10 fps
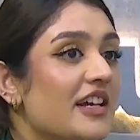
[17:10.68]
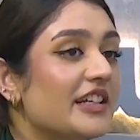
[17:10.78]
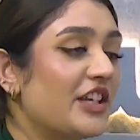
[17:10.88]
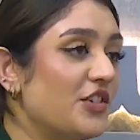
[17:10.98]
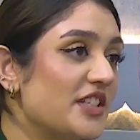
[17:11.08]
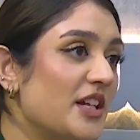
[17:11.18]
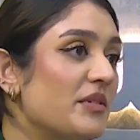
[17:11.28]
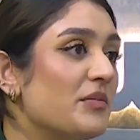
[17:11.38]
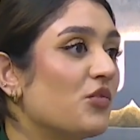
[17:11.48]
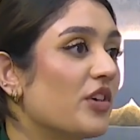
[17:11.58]
Can you tell
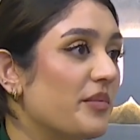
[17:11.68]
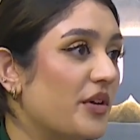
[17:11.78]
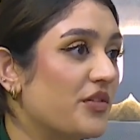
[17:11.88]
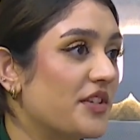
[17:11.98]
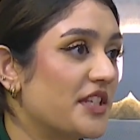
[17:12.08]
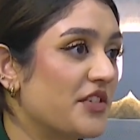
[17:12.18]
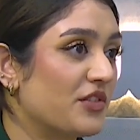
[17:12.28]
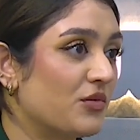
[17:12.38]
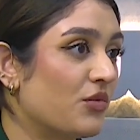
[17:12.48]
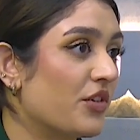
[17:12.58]
me more about the
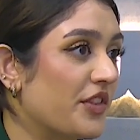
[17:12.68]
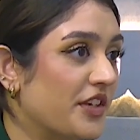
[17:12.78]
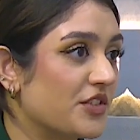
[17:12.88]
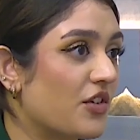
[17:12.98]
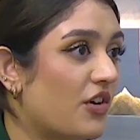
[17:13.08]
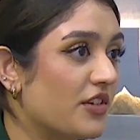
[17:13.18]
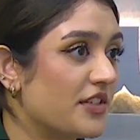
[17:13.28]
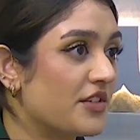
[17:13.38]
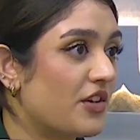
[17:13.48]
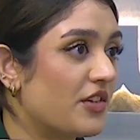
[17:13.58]
civil war that
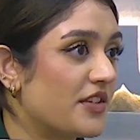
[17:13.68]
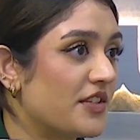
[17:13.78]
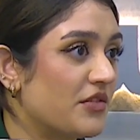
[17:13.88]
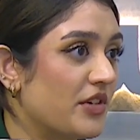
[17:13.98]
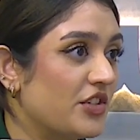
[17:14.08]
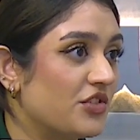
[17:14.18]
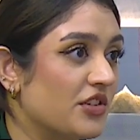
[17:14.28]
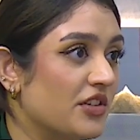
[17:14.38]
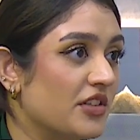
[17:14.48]
caused all this erasure?